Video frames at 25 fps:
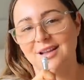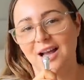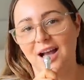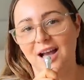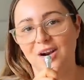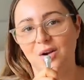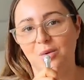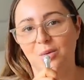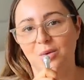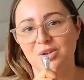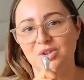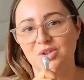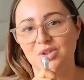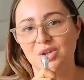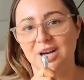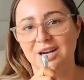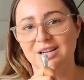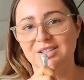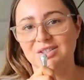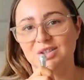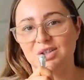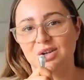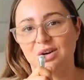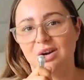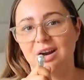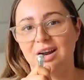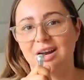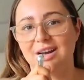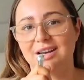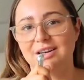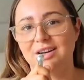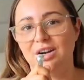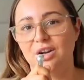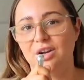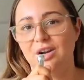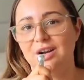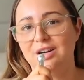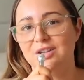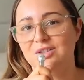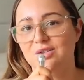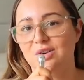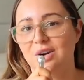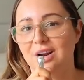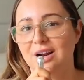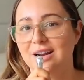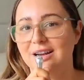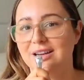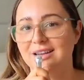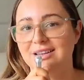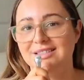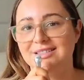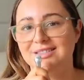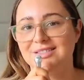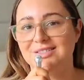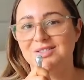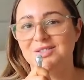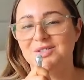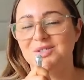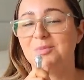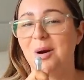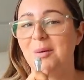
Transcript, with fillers: I don't want you guys to cry. Are you guys crying?